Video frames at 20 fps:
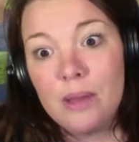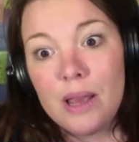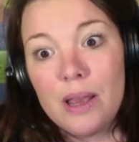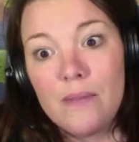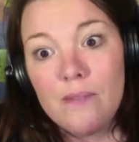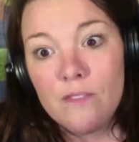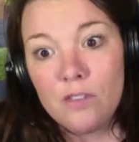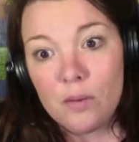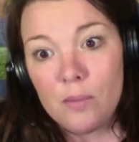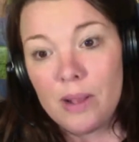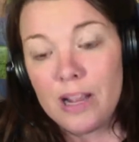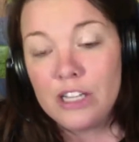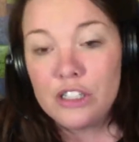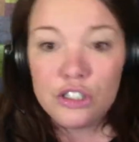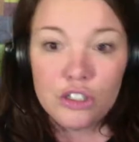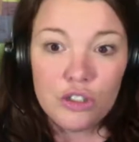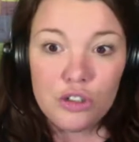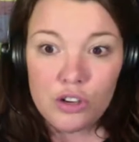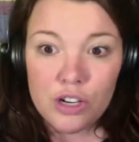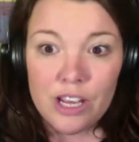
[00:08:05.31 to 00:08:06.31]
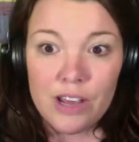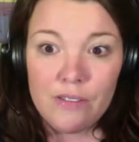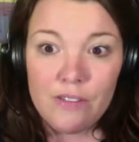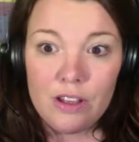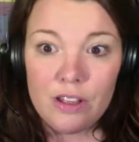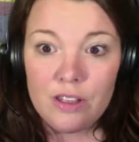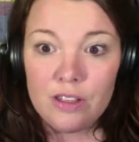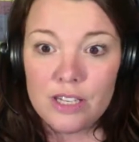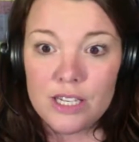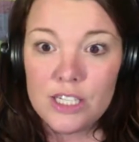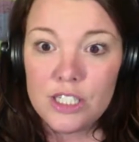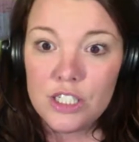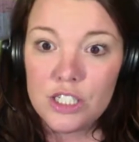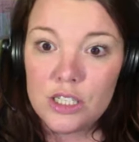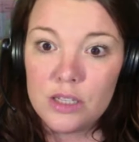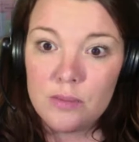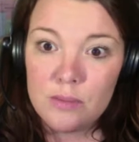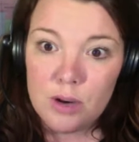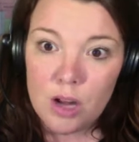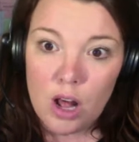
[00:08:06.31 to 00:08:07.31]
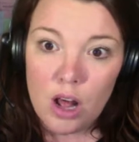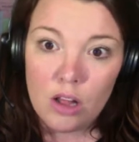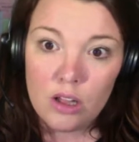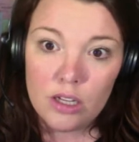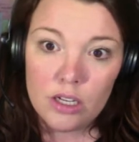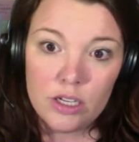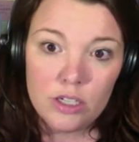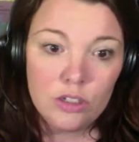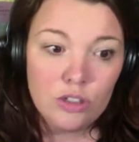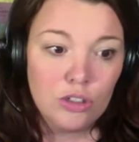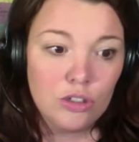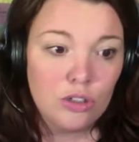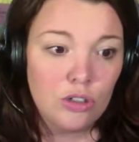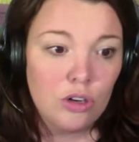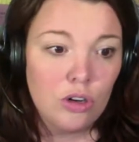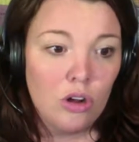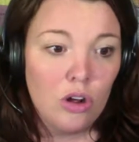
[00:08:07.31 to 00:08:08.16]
information. Teaching them knowledge.